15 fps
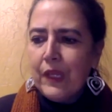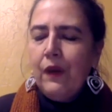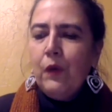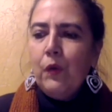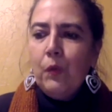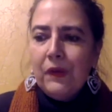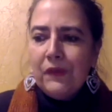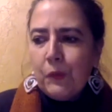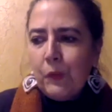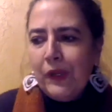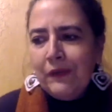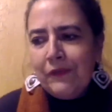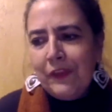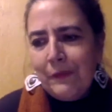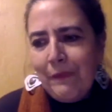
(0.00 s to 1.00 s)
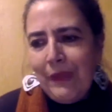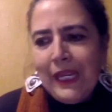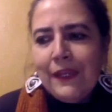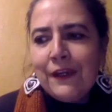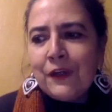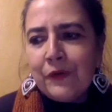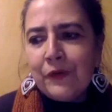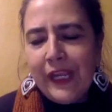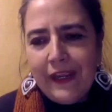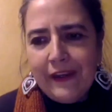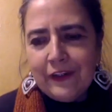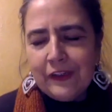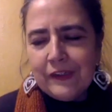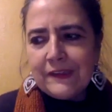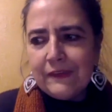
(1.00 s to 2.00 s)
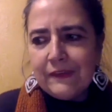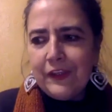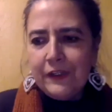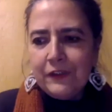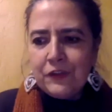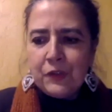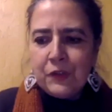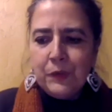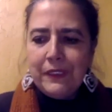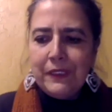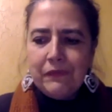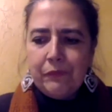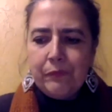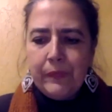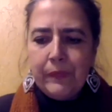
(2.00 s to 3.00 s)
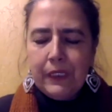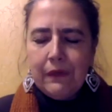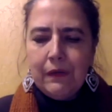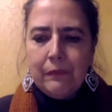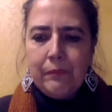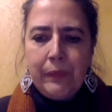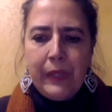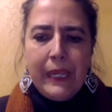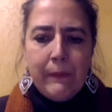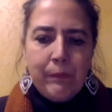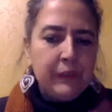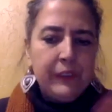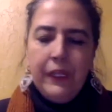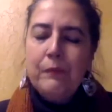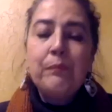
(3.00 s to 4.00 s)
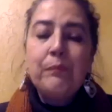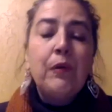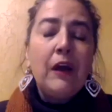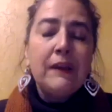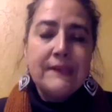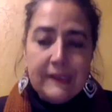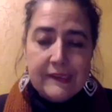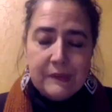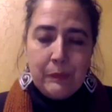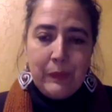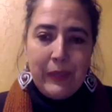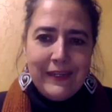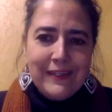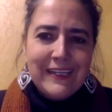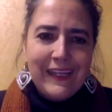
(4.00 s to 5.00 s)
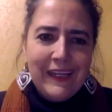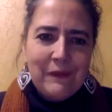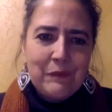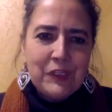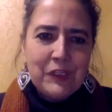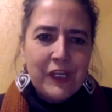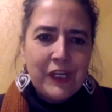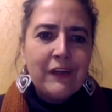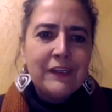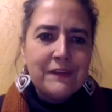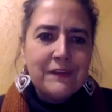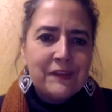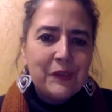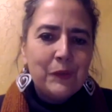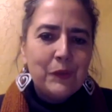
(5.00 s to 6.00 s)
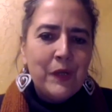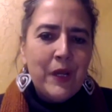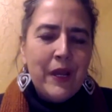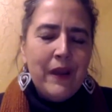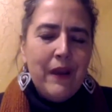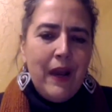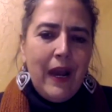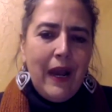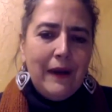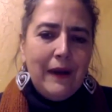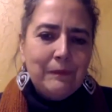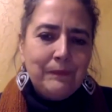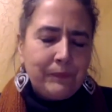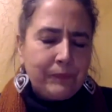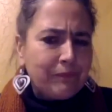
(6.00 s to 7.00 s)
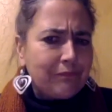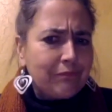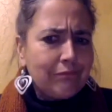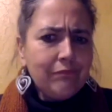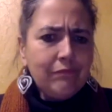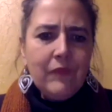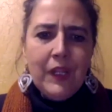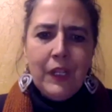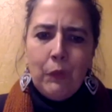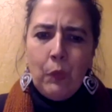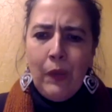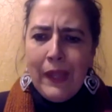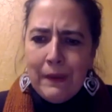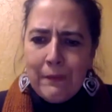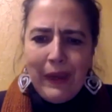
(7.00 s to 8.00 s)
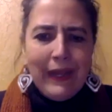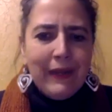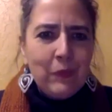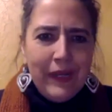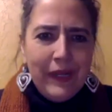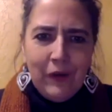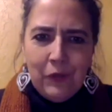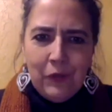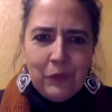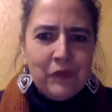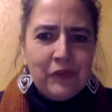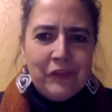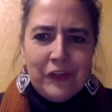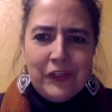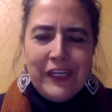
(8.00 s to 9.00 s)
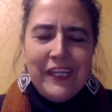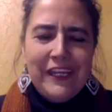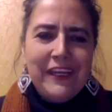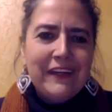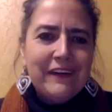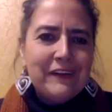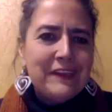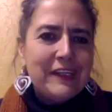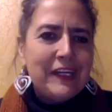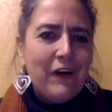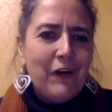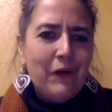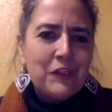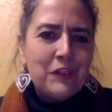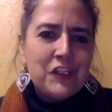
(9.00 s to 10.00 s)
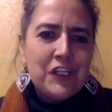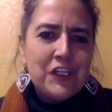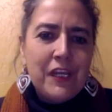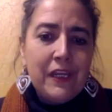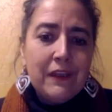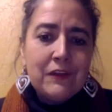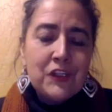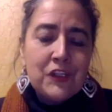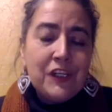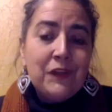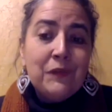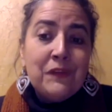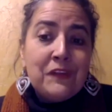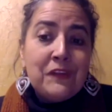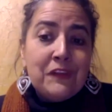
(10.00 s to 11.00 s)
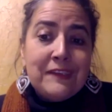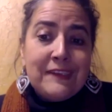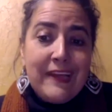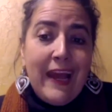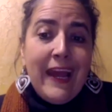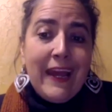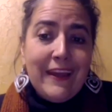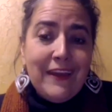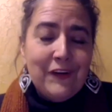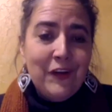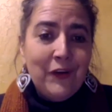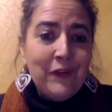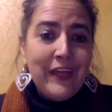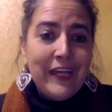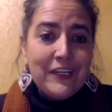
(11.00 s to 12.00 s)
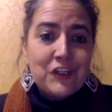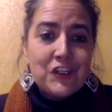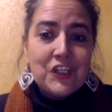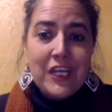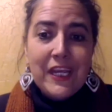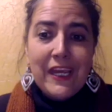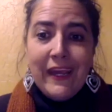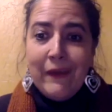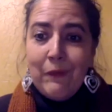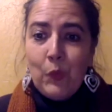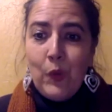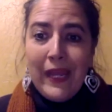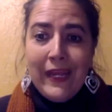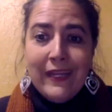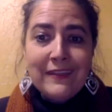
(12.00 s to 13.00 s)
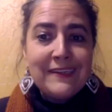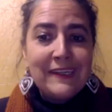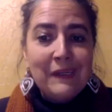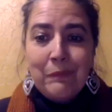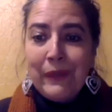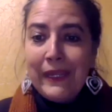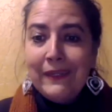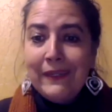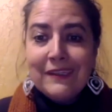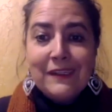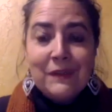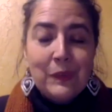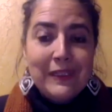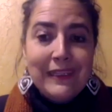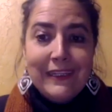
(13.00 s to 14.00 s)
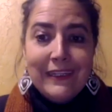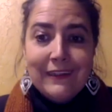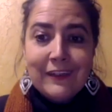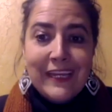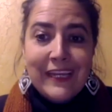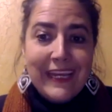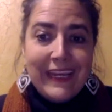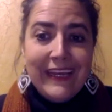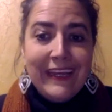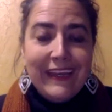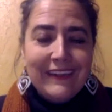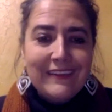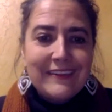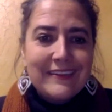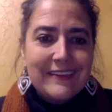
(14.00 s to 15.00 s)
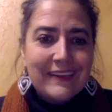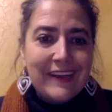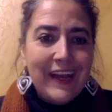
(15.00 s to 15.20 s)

who was one of the main creators of the intuitive the process painting, Mireya A. way back when, almost 30 years ago, she used to say, you know, that she went and painted with little kids